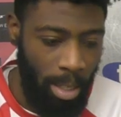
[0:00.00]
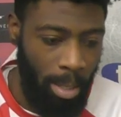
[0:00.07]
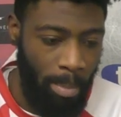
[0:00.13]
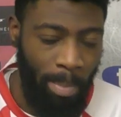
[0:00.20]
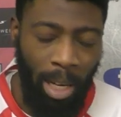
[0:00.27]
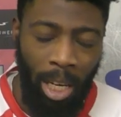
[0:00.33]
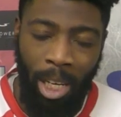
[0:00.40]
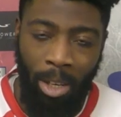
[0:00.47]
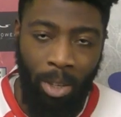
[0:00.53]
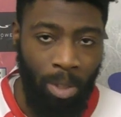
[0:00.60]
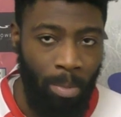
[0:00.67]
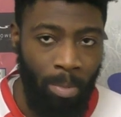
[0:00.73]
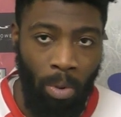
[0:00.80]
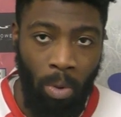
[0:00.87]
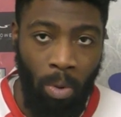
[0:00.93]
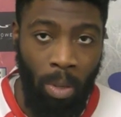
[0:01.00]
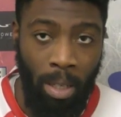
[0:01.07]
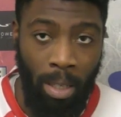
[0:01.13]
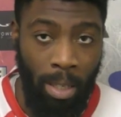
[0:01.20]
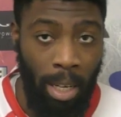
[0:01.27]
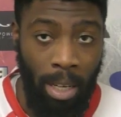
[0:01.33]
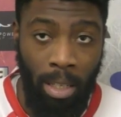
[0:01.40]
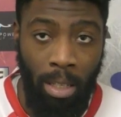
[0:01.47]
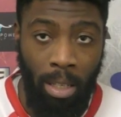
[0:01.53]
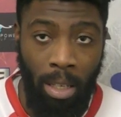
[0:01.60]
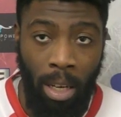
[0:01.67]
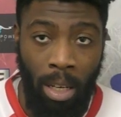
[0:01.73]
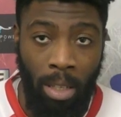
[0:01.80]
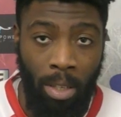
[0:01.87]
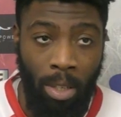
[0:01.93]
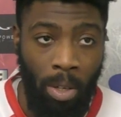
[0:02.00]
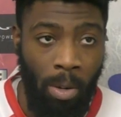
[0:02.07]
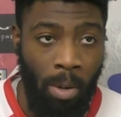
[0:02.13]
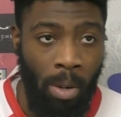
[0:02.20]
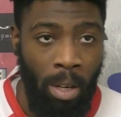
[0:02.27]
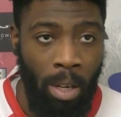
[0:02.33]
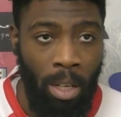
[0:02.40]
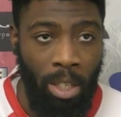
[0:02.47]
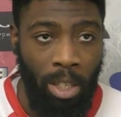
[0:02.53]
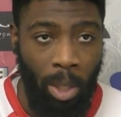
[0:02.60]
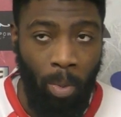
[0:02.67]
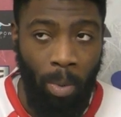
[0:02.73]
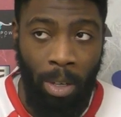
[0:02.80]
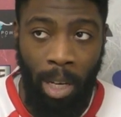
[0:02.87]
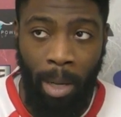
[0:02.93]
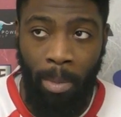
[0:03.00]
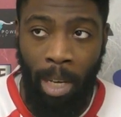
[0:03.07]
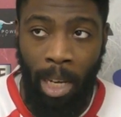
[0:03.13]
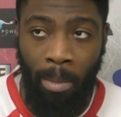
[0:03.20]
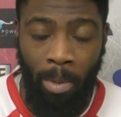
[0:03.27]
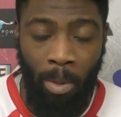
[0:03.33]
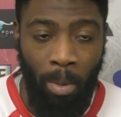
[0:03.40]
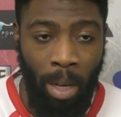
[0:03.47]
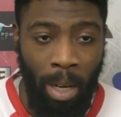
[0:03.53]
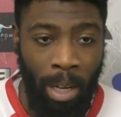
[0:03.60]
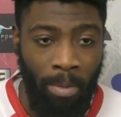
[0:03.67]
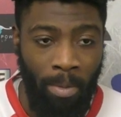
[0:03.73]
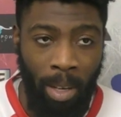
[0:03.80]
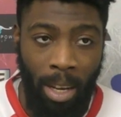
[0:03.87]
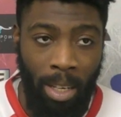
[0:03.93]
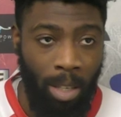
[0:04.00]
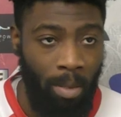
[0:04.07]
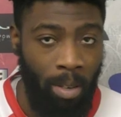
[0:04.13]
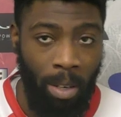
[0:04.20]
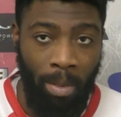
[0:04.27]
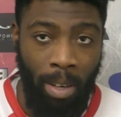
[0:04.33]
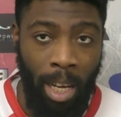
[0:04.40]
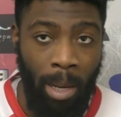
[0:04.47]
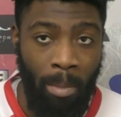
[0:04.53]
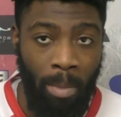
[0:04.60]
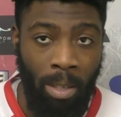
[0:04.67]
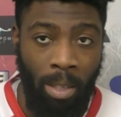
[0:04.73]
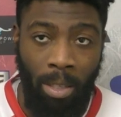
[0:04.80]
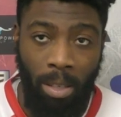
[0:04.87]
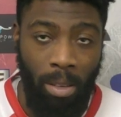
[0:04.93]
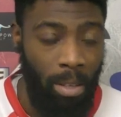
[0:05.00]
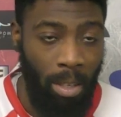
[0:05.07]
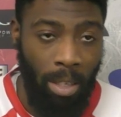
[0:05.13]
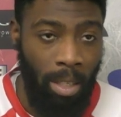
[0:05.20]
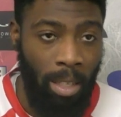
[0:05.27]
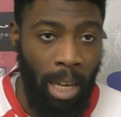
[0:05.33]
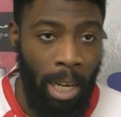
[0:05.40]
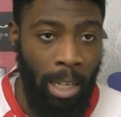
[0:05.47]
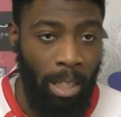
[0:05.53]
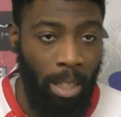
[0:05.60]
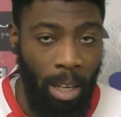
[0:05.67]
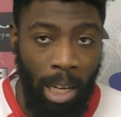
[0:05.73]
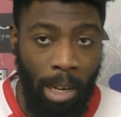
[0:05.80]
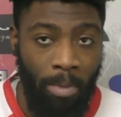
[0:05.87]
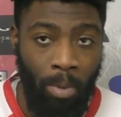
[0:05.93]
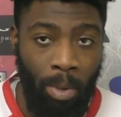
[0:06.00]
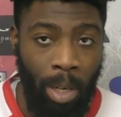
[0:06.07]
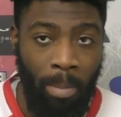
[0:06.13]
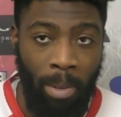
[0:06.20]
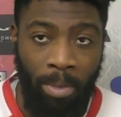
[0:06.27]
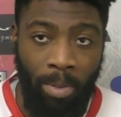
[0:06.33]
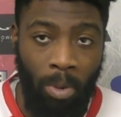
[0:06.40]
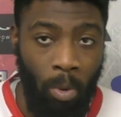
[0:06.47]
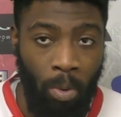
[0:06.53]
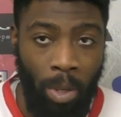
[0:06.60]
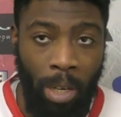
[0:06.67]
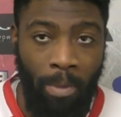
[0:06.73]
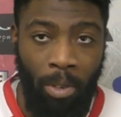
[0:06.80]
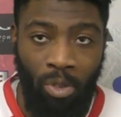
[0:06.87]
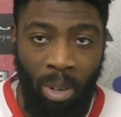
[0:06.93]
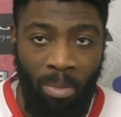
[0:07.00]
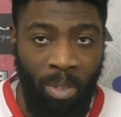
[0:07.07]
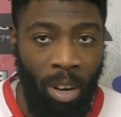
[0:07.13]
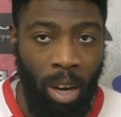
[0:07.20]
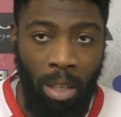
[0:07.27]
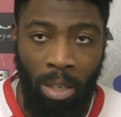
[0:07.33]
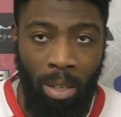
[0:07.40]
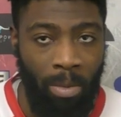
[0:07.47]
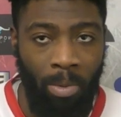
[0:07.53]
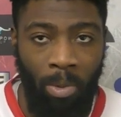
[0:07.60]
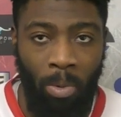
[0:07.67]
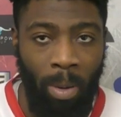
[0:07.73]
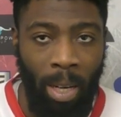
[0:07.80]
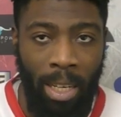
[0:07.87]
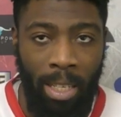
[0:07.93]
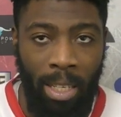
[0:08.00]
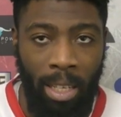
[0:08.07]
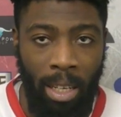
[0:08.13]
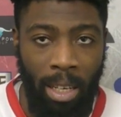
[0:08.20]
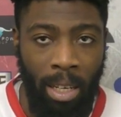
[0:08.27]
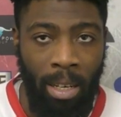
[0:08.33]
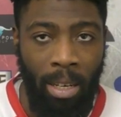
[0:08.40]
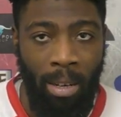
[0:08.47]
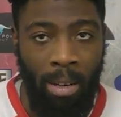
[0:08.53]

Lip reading: ability on the ball is second to none. So it's just one of them games where if he gets a run of games, it's like the level in the midfield will never drop regardless of who plays in there.